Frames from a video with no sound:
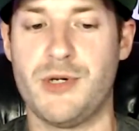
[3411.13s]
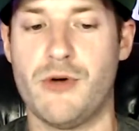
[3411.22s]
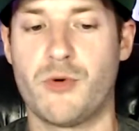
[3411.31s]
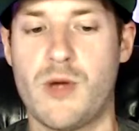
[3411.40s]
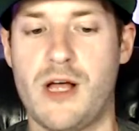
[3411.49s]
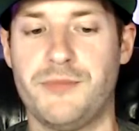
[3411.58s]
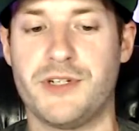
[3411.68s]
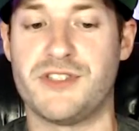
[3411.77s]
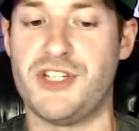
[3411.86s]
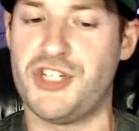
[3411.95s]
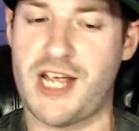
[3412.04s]
overwhelmed here.
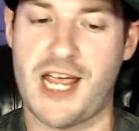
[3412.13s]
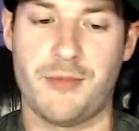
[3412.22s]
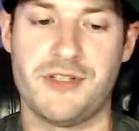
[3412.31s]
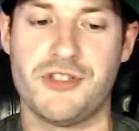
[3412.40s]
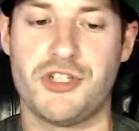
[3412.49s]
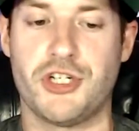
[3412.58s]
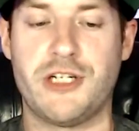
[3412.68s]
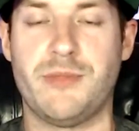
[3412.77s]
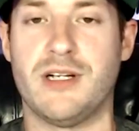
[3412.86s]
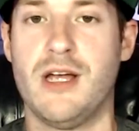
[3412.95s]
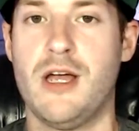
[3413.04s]
CJ Hamilton's a journeyman.